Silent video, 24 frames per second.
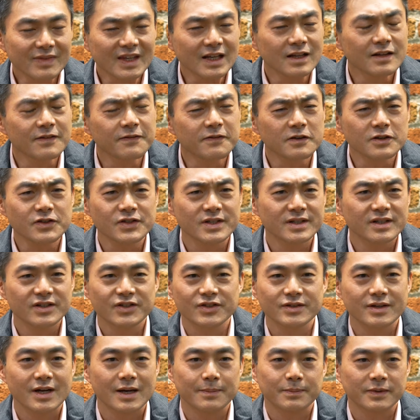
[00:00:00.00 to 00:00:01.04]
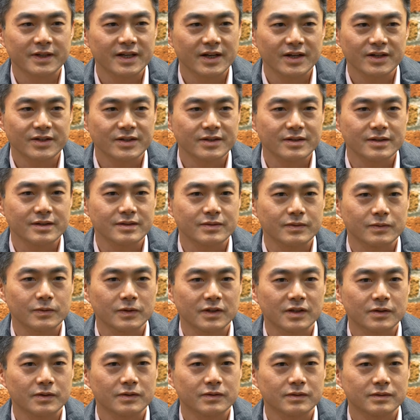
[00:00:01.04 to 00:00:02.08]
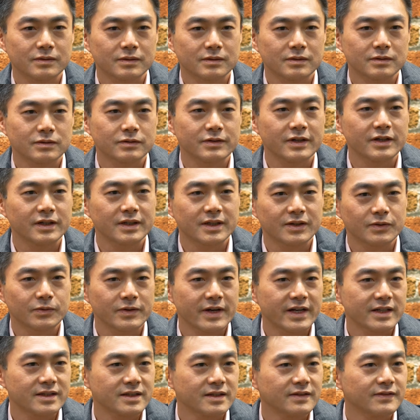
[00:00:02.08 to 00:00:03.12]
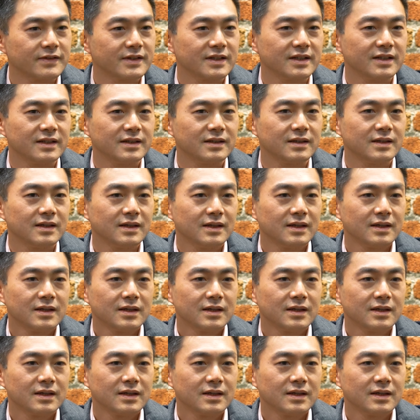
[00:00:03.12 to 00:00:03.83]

the first initial applications with cre creativity,